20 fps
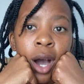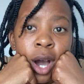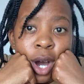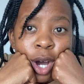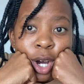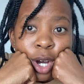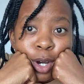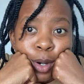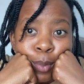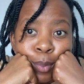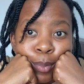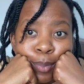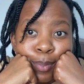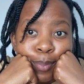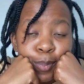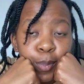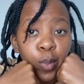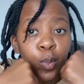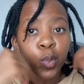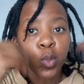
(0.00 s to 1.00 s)

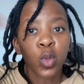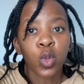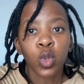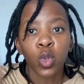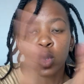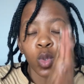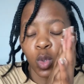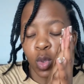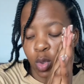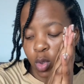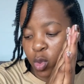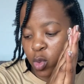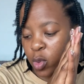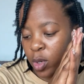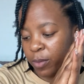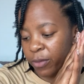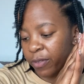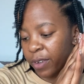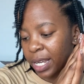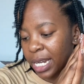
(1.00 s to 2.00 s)
so
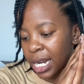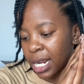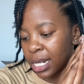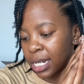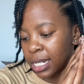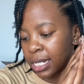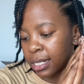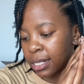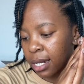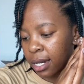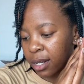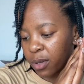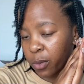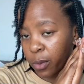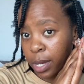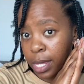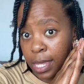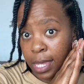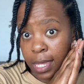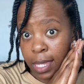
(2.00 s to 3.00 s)
I'm finally done
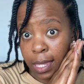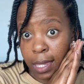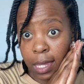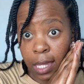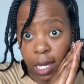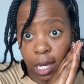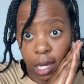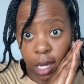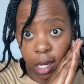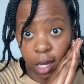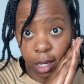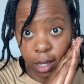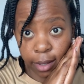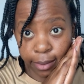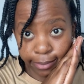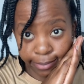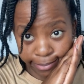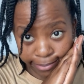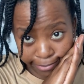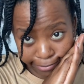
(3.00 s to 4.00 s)
with the hair.
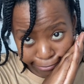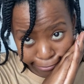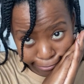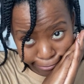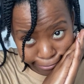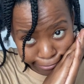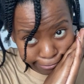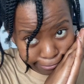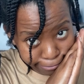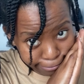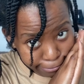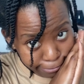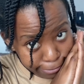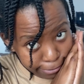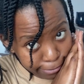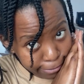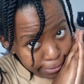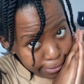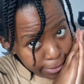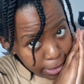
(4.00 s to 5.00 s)

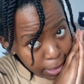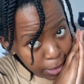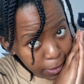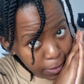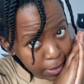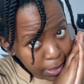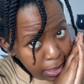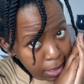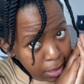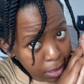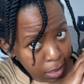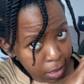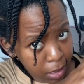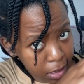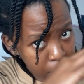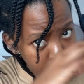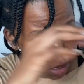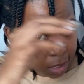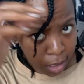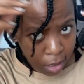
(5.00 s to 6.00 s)
As you can
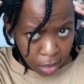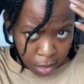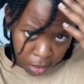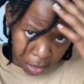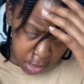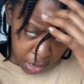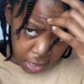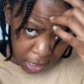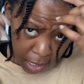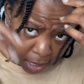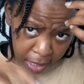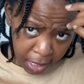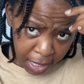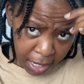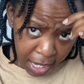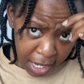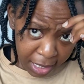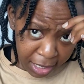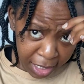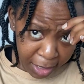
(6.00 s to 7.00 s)
see, the
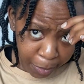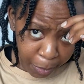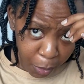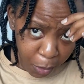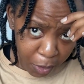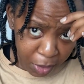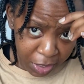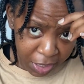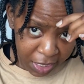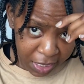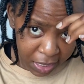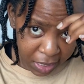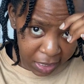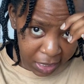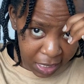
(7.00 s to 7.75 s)
last portions